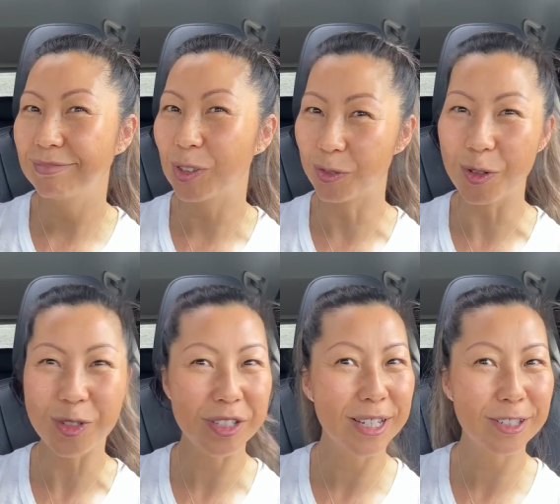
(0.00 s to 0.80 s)
of
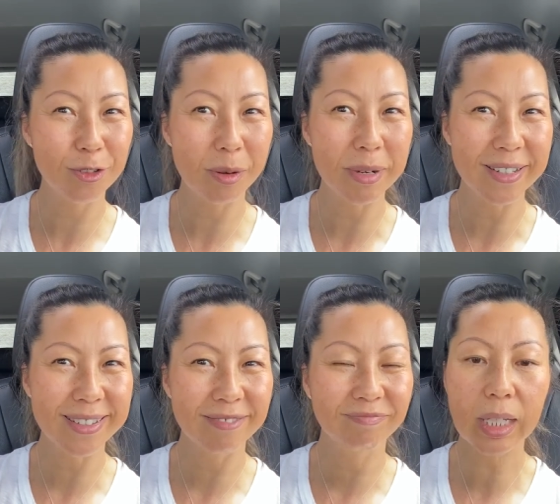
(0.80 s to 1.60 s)
course, strawberries.
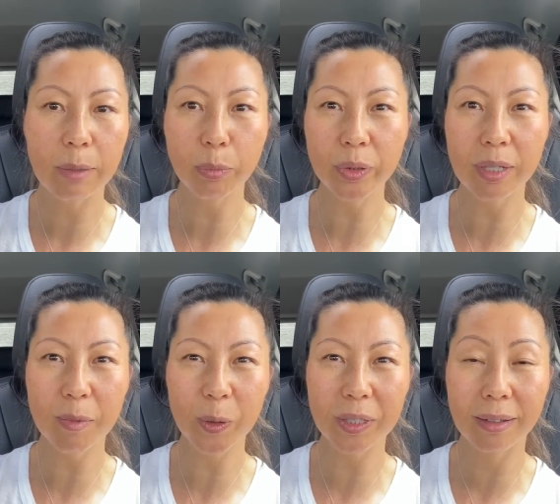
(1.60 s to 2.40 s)
I put them
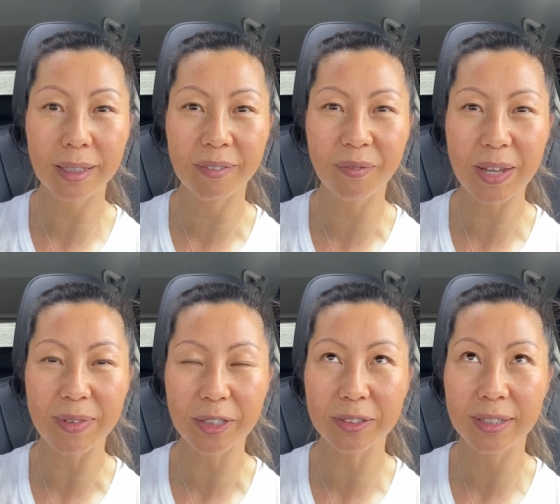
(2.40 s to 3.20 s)
on the conveyor
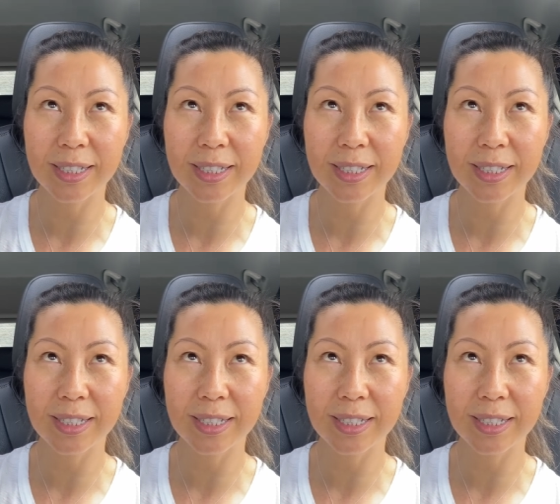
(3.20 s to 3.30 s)
belt.